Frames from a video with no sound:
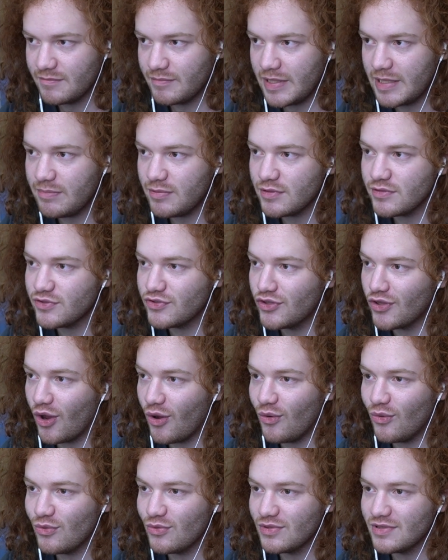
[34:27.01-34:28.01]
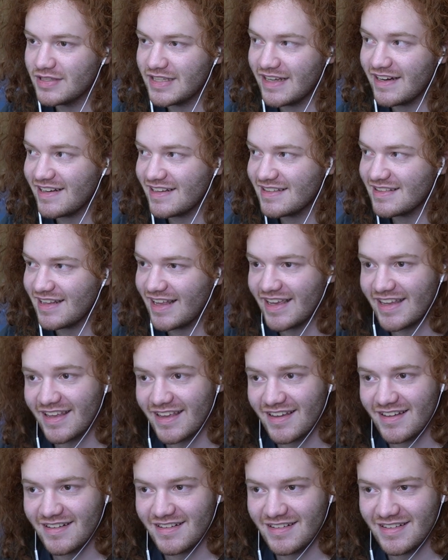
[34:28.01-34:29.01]
People don't... didn't like
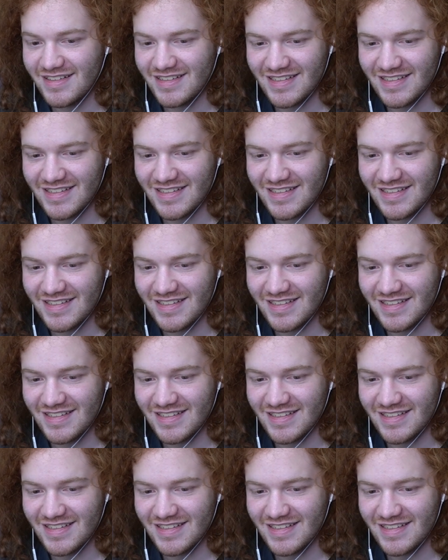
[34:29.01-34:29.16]
it,